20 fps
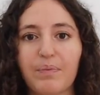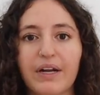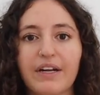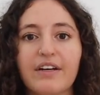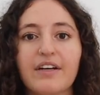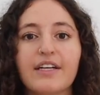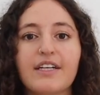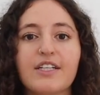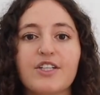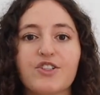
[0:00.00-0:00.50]
but
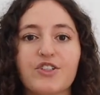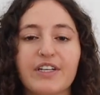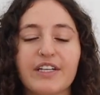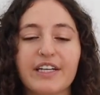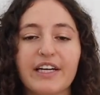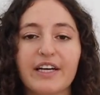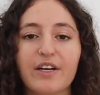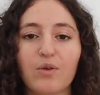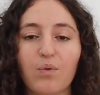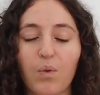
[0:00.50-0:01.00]

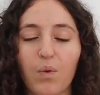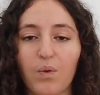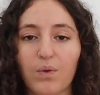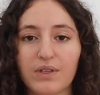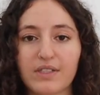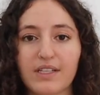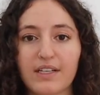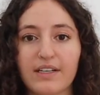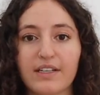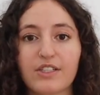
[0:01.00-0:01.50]
drinking
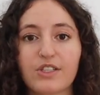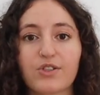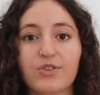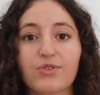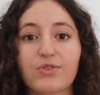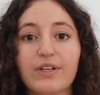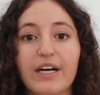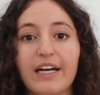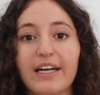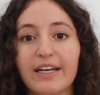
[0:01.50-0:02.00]
water is
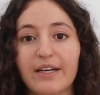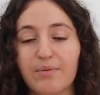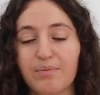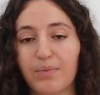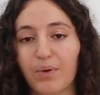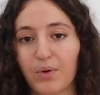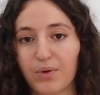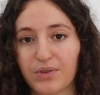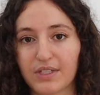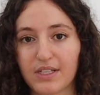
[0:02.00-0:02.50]
really
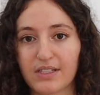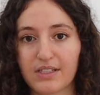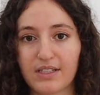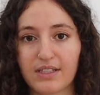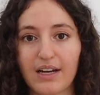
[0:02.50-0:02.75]
important.